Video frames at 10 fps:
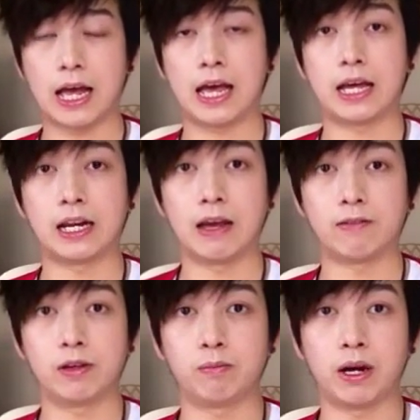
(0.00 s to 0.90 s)
and
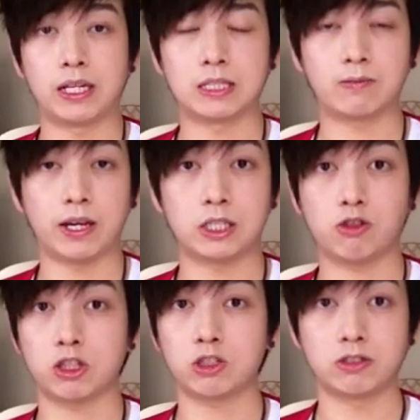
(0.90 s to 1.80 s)
everybody's face
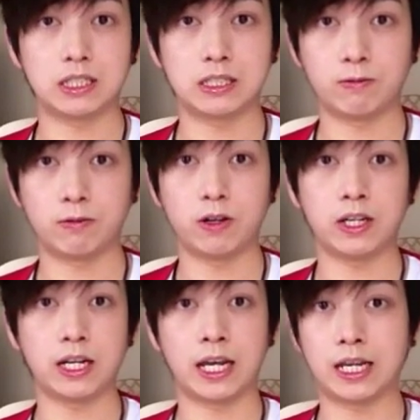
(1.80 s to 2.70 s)
structure is different
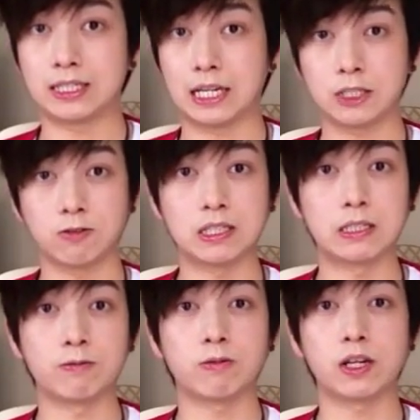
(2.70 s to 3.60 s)
and hair texture is
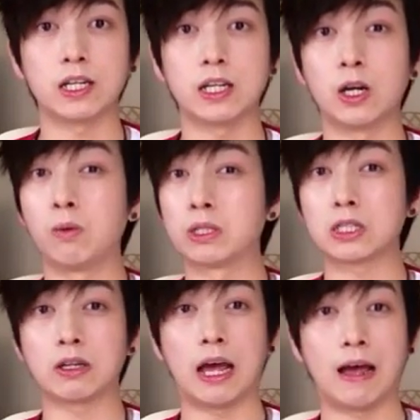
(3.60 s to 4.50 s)
different, no one's
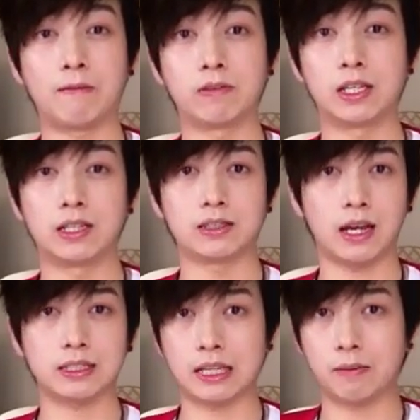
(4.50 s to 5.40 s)
going to have the
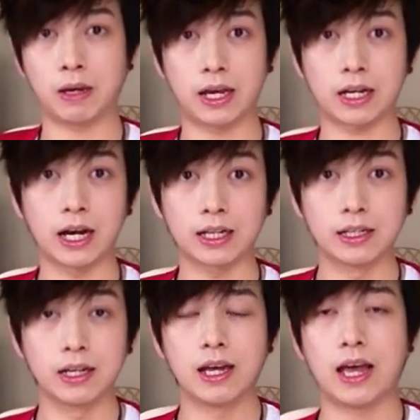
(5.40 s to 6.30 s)
exact same haircut
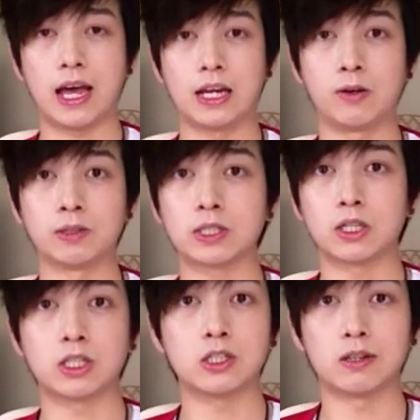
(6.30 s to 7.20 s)
and no one's
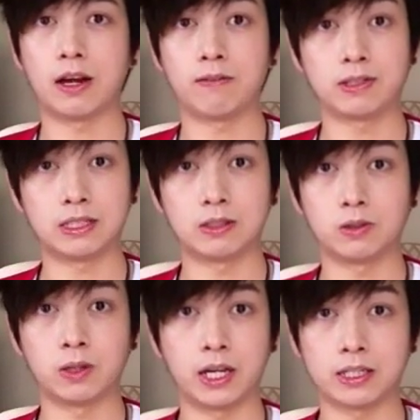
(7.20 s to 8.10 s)
going to suit every single
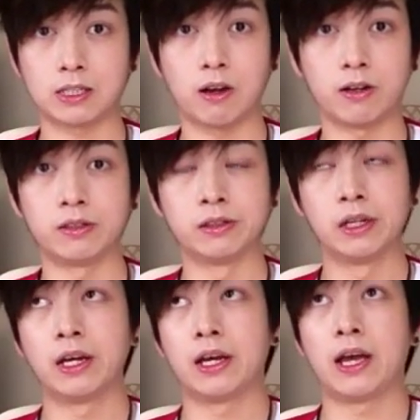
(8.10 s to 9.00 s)
hairstyle.
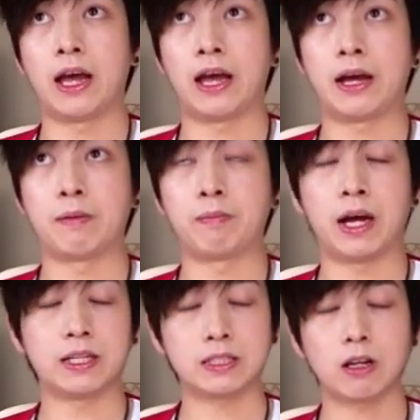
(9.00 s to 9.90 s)

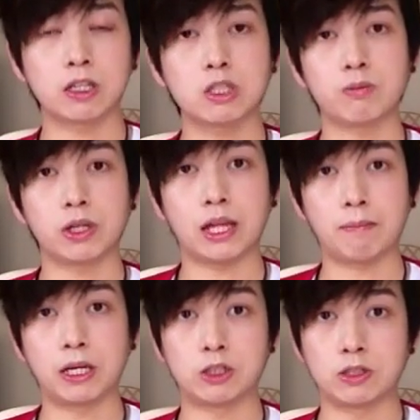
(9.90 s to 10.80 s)
But as long as you bring that
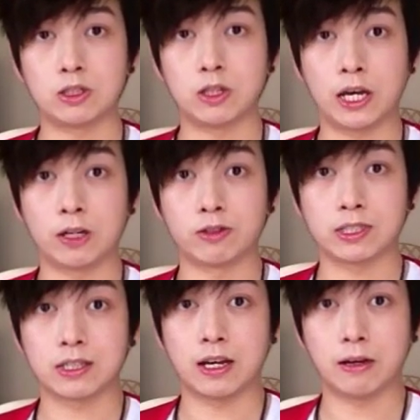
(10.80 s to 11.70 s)
picture into your
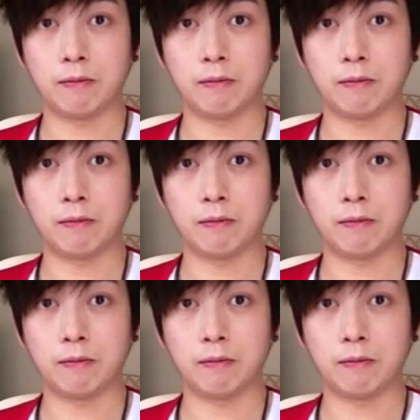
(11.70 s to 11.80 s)
hairdresser,